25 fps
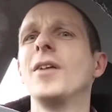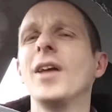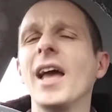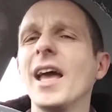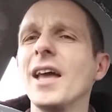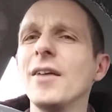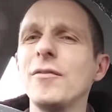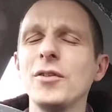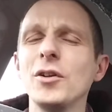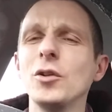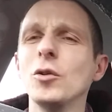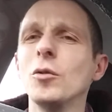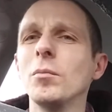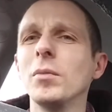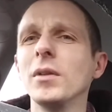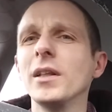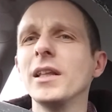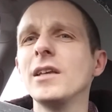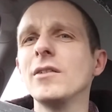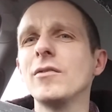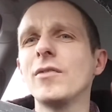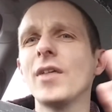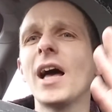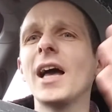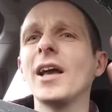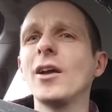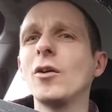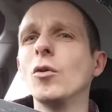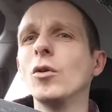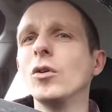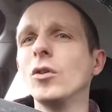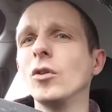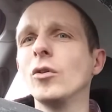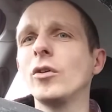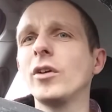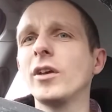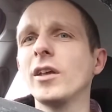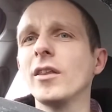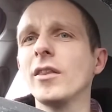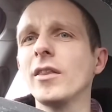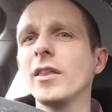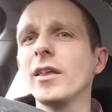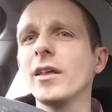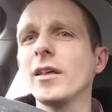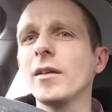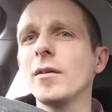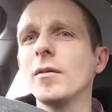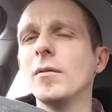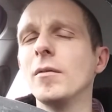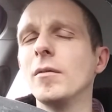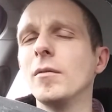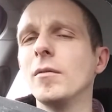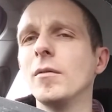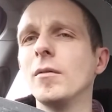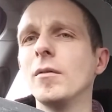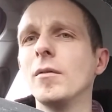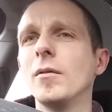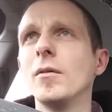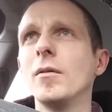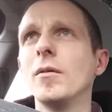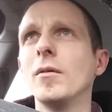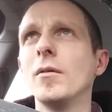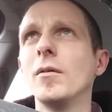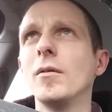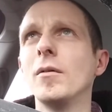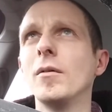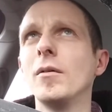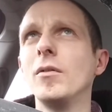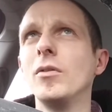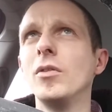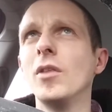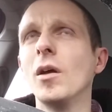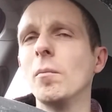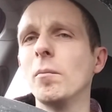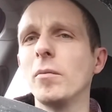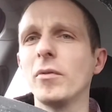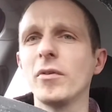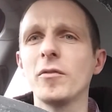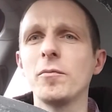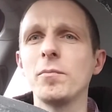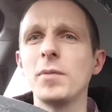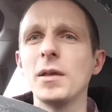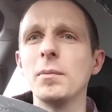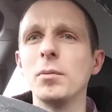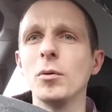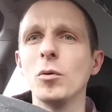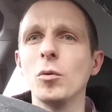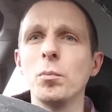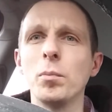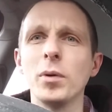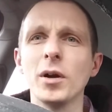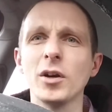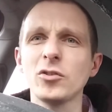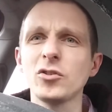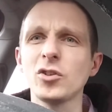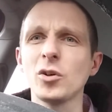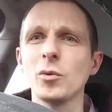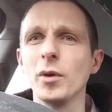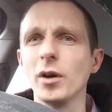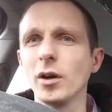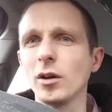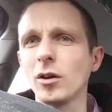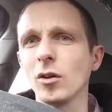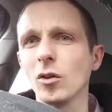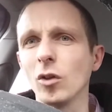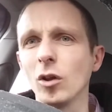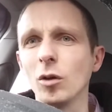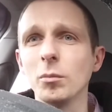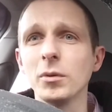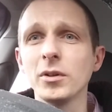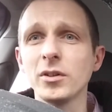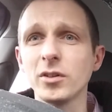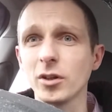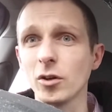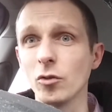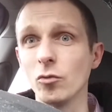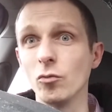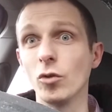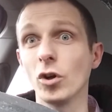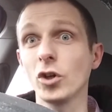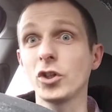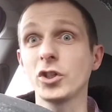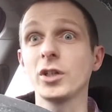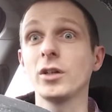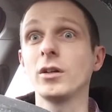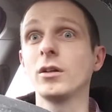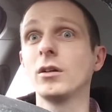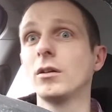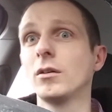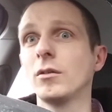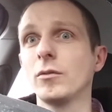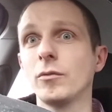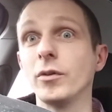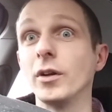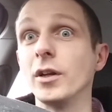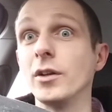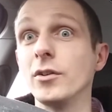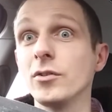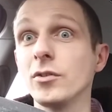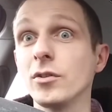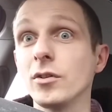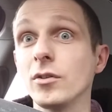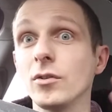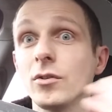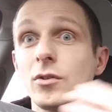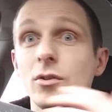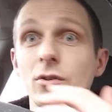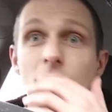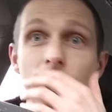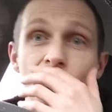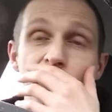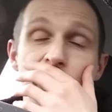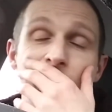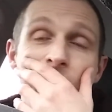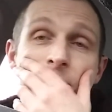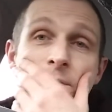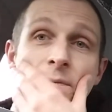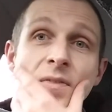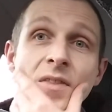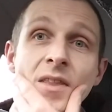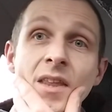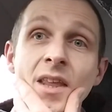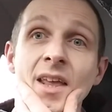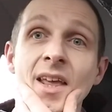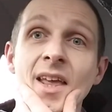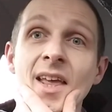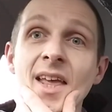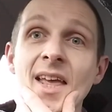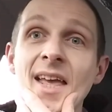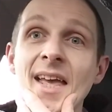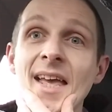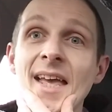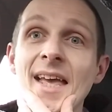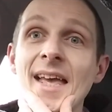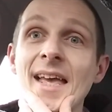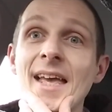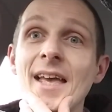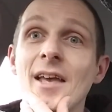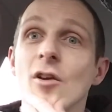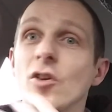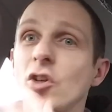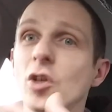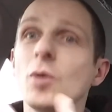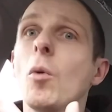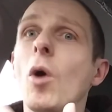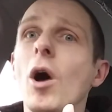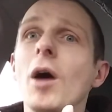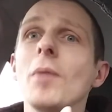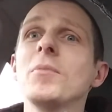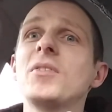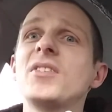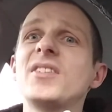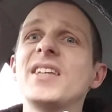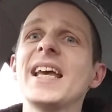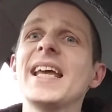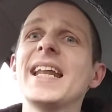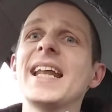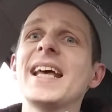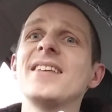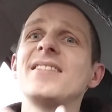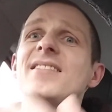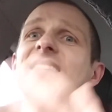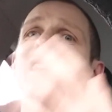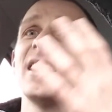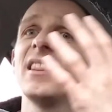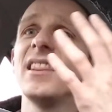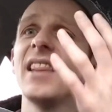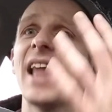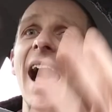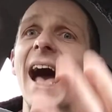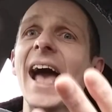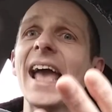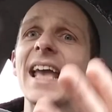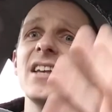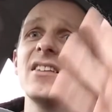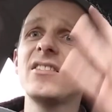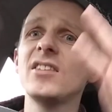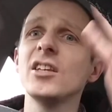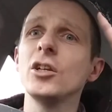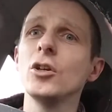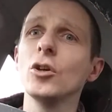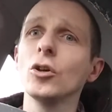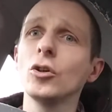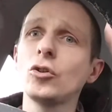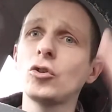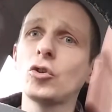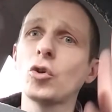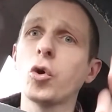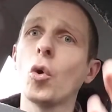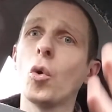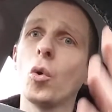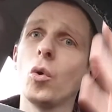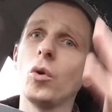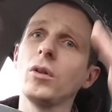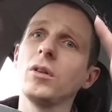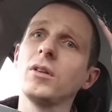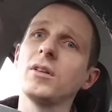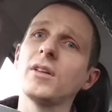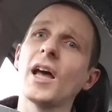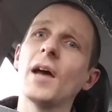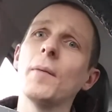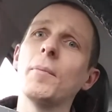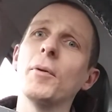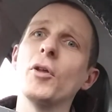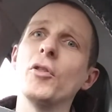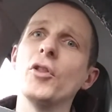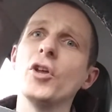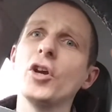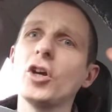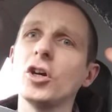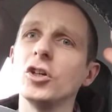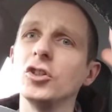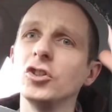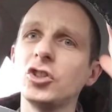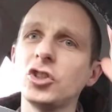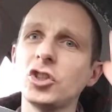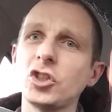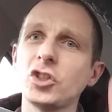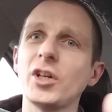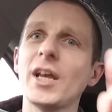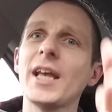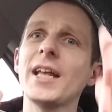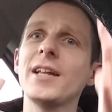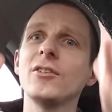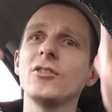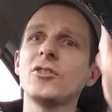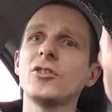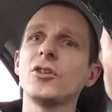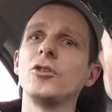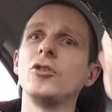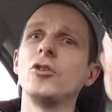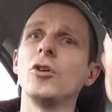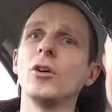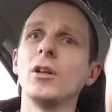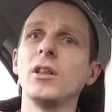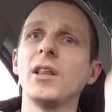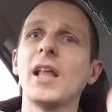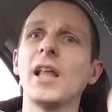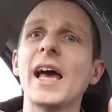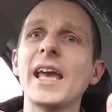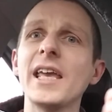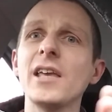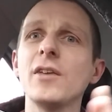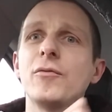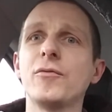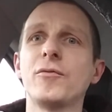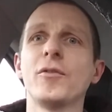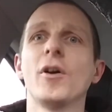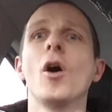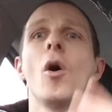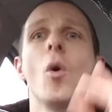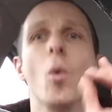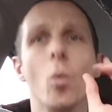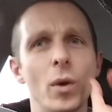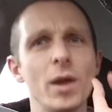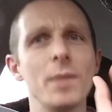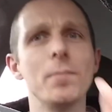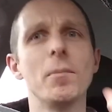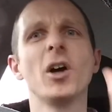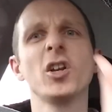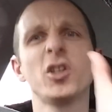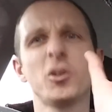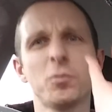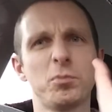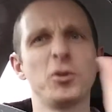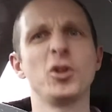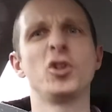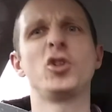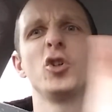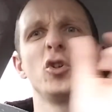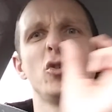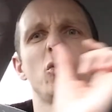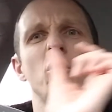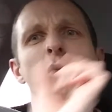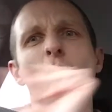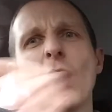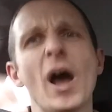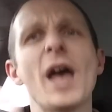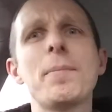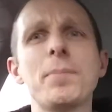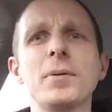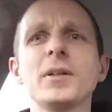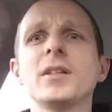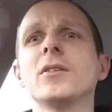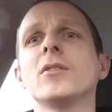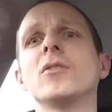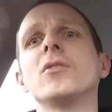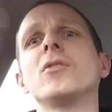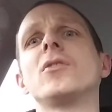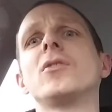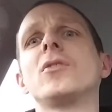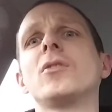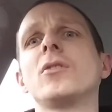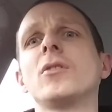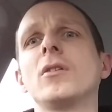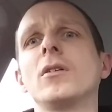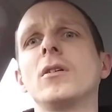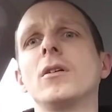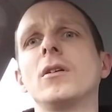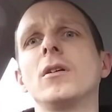If you don't believe that, go and look at the number of people per square kilometre in Russia, for instance. So what I'm saying is, the lies that you're told about the constraints on your life, we must produce weapons,